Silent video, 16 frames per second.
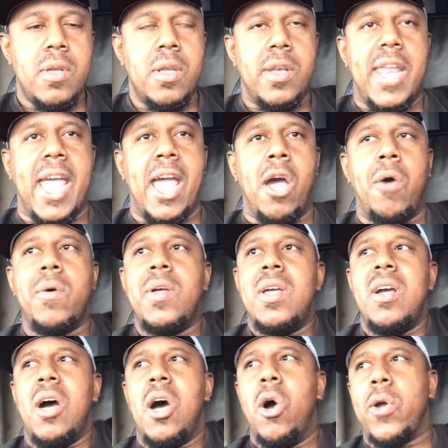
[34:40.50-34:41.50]
Now,
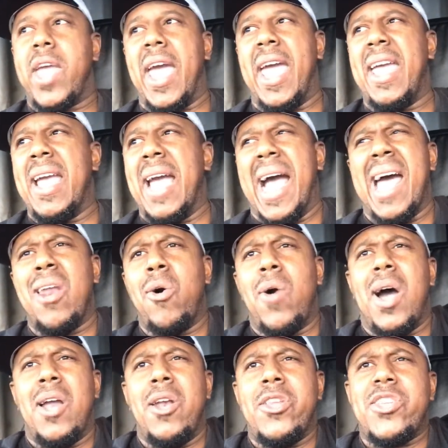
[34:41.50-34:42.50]
okay, I don't
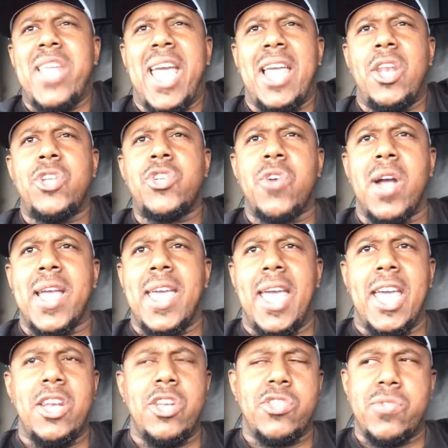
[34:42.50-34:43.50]
understand the trucking
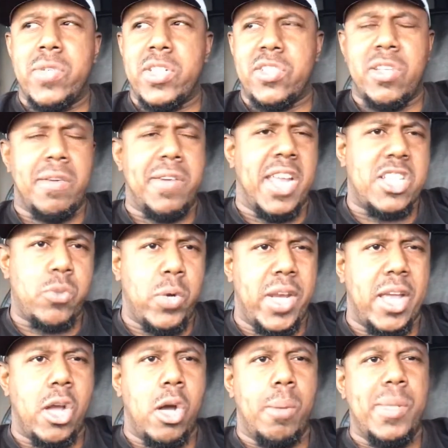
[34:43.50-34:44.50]
industry and stuff. That's what
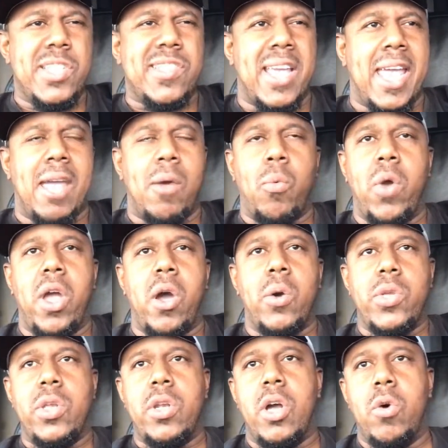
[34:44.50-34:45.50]
they're gonna be saying. Well,
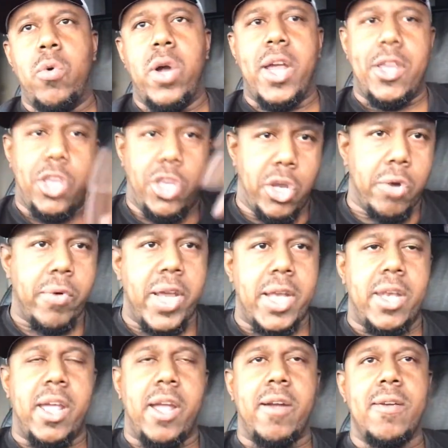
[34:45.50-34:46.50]
you know what? You're
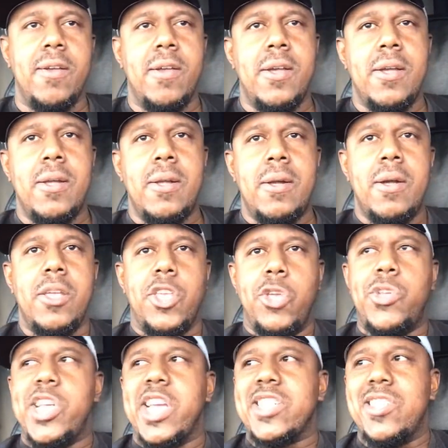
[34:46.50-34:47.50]
in there. You
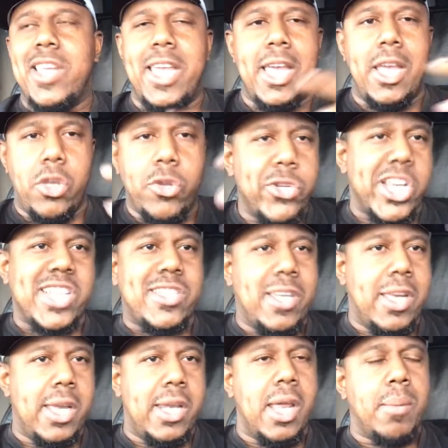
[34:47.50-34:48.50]
just
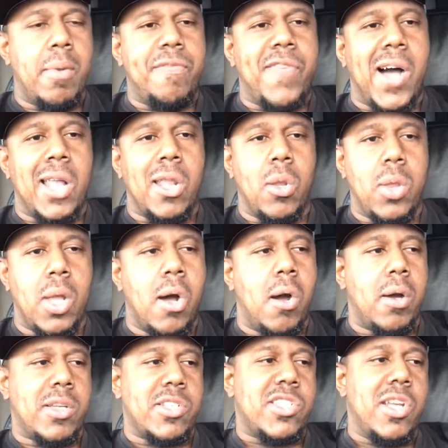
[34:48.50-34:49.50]
need them to follow
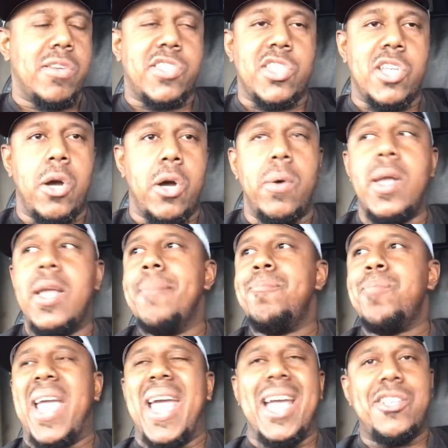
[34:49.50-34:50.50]
along and stuff. So
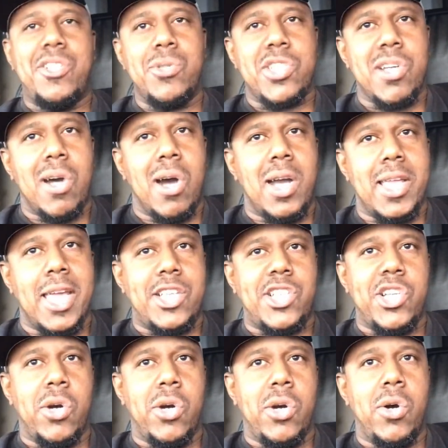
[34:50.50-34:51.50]
as you start to get
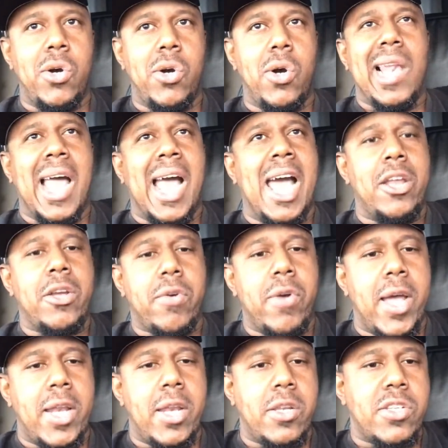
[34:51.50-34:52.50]
your
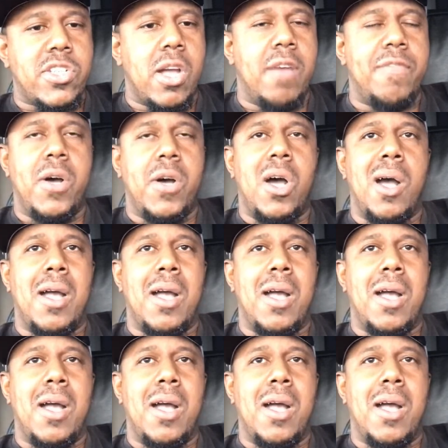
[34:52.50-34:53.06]
line of credit and stuff